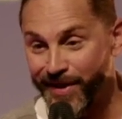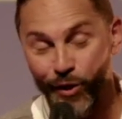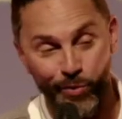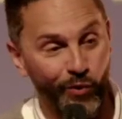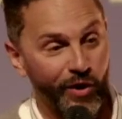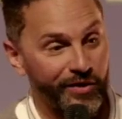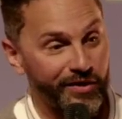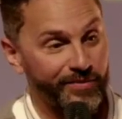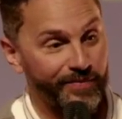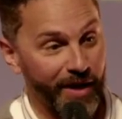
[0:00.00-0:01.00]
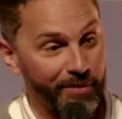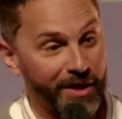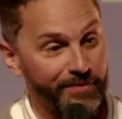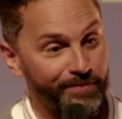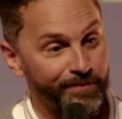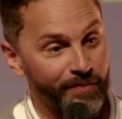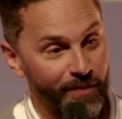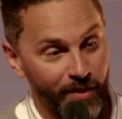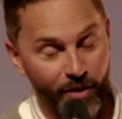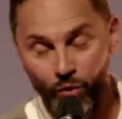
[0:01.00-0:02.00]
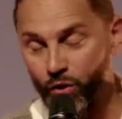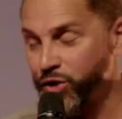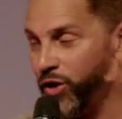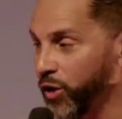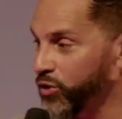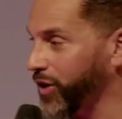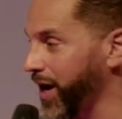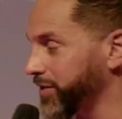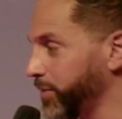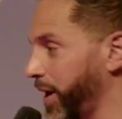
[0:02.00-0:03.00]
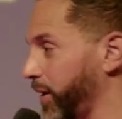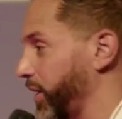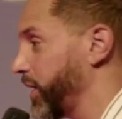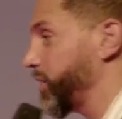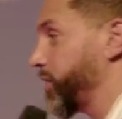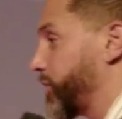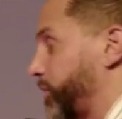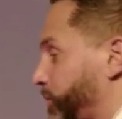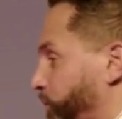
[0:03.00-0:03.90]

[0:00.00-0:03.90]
It'll be worth it. Amen? Why don't you close your eyes and bow your heads?